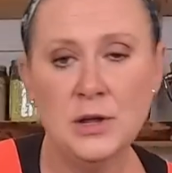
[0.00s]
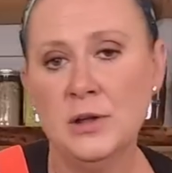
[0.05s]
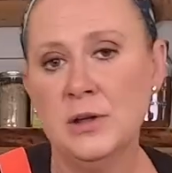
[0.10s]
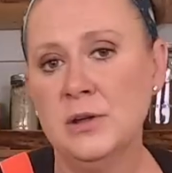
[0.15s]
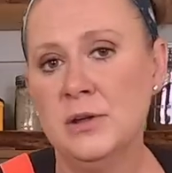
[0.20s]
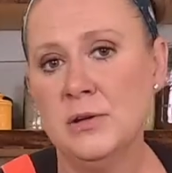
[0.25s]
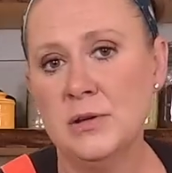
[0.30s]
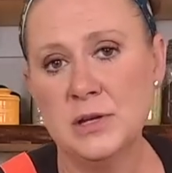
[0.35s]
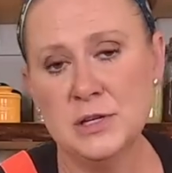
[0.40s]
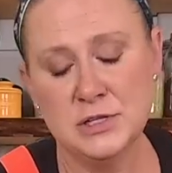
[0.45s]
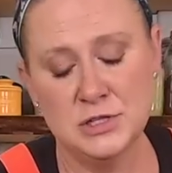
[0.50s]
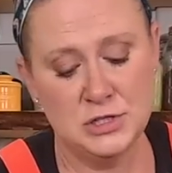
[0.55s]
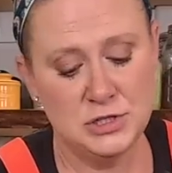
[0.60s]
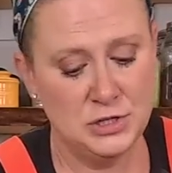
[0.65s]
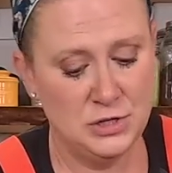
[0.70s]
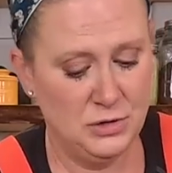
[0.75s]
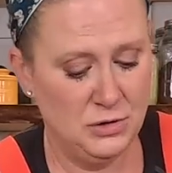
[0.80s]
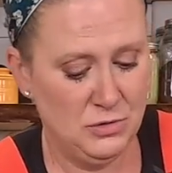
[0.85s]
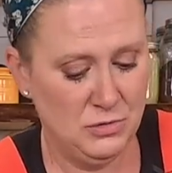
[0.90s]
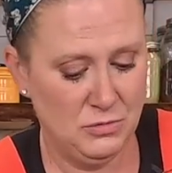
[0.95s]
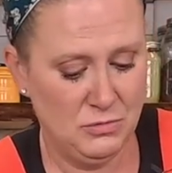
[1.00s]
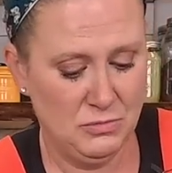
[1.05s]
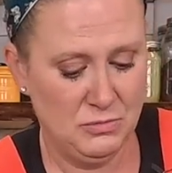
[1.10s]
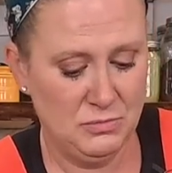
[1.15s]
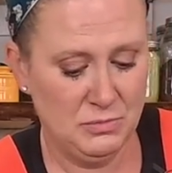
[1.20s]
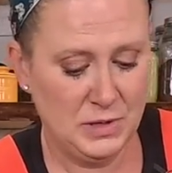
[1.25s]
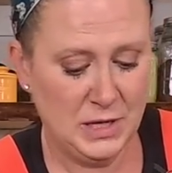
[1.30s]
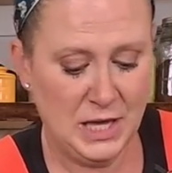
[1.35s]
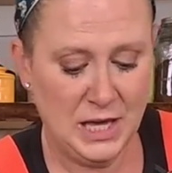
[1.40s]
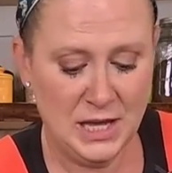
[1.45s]
You can do
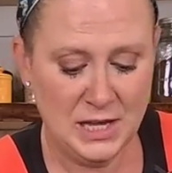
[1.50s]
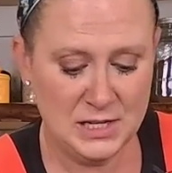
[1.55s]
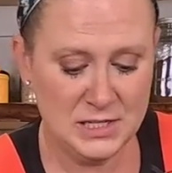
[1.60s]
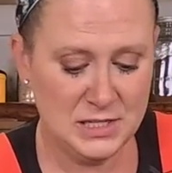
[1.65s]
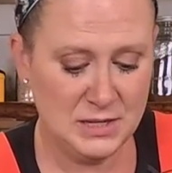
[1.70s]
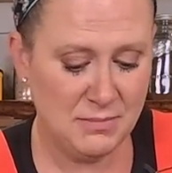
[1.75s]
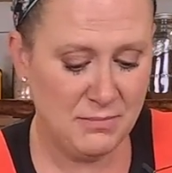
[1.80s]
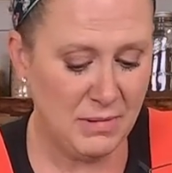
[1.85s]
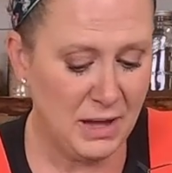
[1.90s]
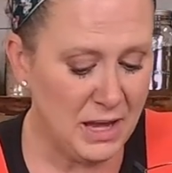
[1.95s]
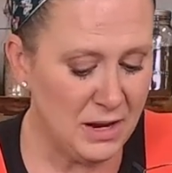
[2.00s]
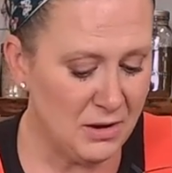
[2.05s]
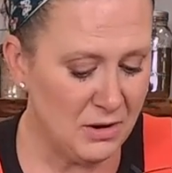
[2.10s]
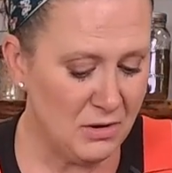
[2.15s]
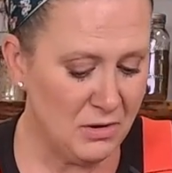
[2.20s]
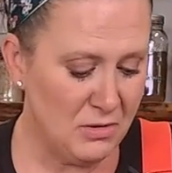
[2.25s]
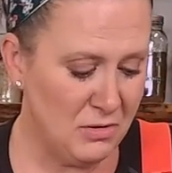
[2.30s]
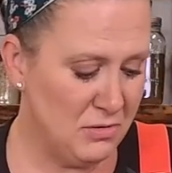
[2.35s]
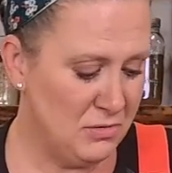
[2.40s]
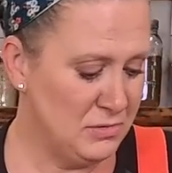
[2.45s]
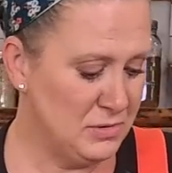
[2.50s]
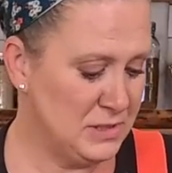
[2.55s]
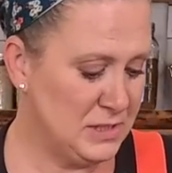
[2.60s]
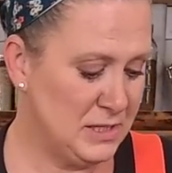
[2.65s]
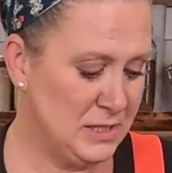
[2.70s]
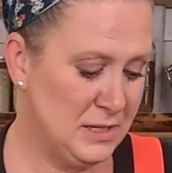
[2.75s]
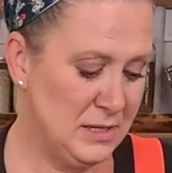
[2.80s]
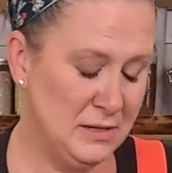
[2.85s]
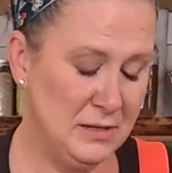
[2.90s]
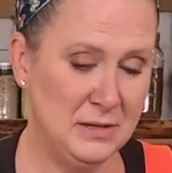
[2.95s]
canned
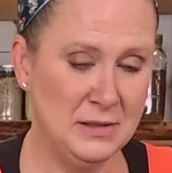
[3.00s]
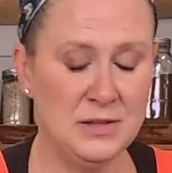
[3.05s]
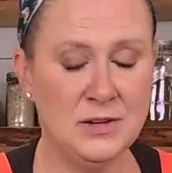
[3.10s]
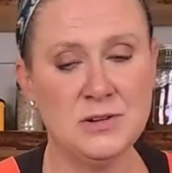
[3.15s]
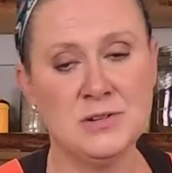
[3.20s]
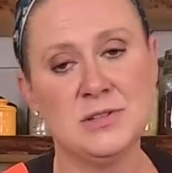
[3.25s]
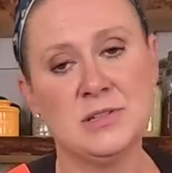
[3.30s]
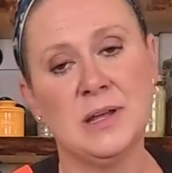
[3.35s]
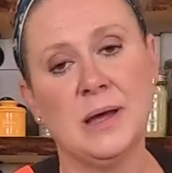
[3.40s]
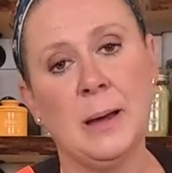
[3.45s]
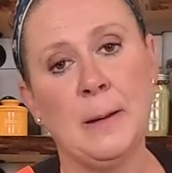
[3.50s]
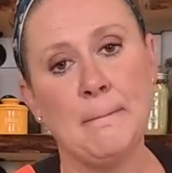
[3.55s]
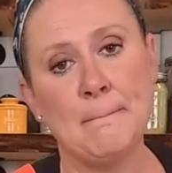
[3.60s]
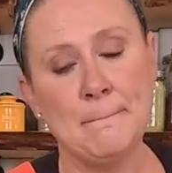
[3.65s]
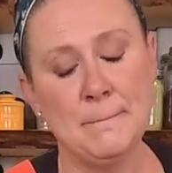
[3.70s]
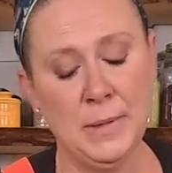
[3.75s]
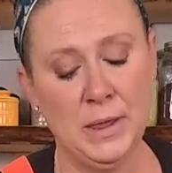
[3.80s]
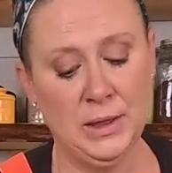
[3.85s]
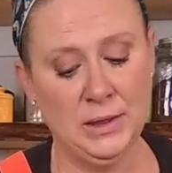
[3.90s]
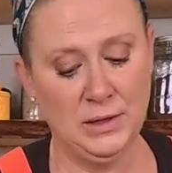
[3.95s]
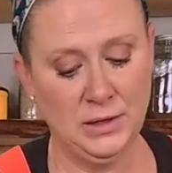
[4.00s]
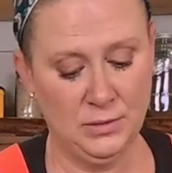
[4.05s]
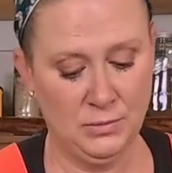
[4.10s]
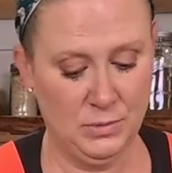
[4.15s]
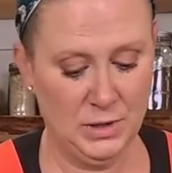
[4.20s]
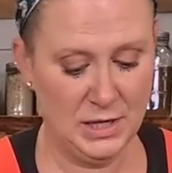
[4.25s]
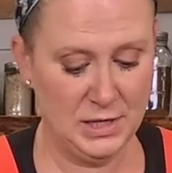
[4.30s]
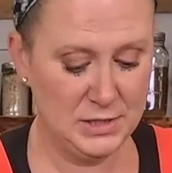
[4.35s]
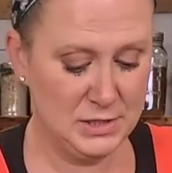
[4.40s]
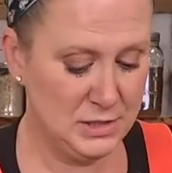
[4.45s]
tomatoes. There's a million
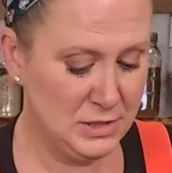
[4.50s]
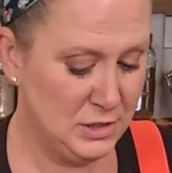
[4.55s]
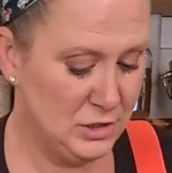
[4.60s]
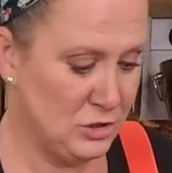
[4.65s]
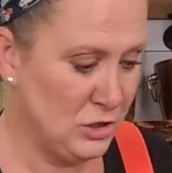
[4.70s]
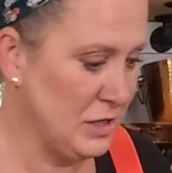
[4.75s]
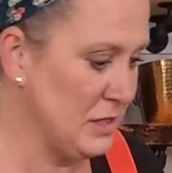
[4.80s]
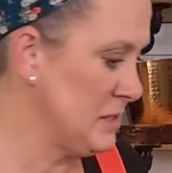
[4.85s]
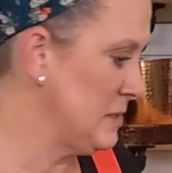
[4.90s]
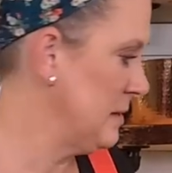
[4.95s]
ways to dress